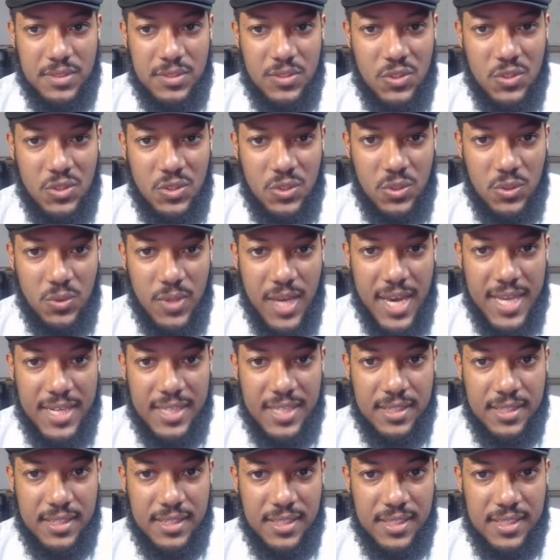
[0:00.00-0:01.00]
To
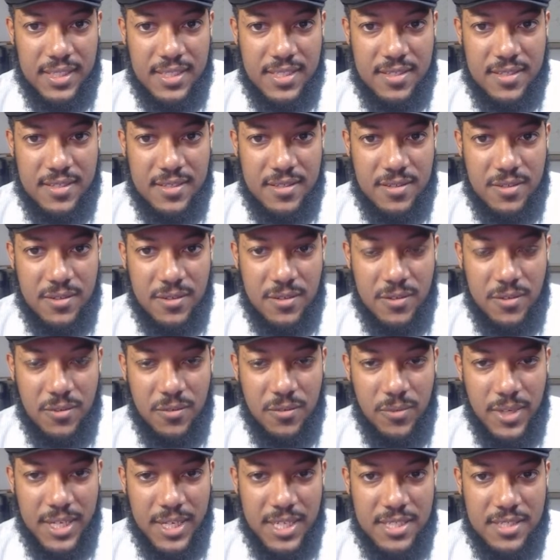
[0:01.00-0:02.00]
edit this,
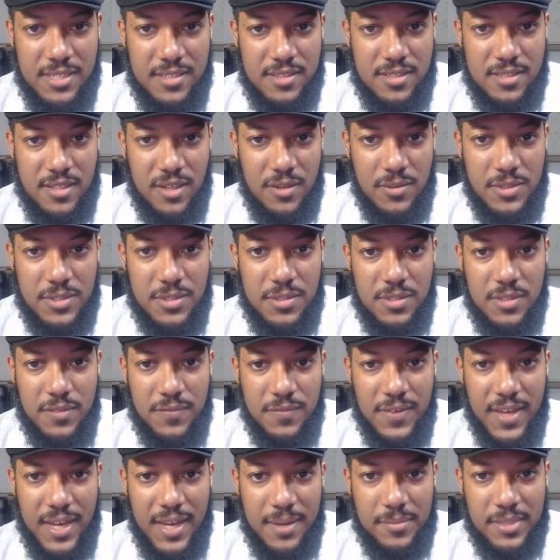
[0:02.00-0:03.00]
we can just go into the
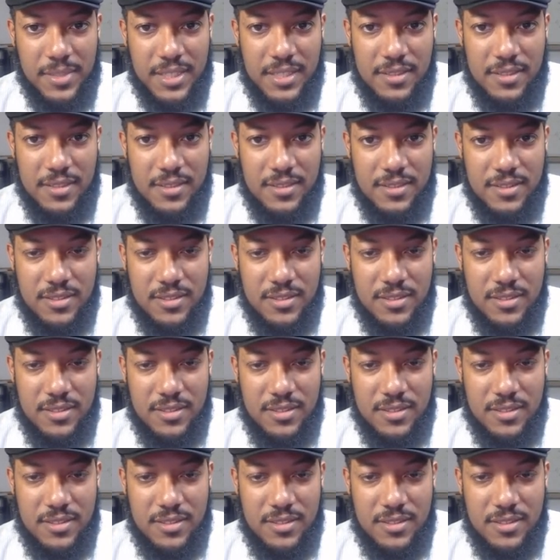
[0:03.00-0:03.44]
family.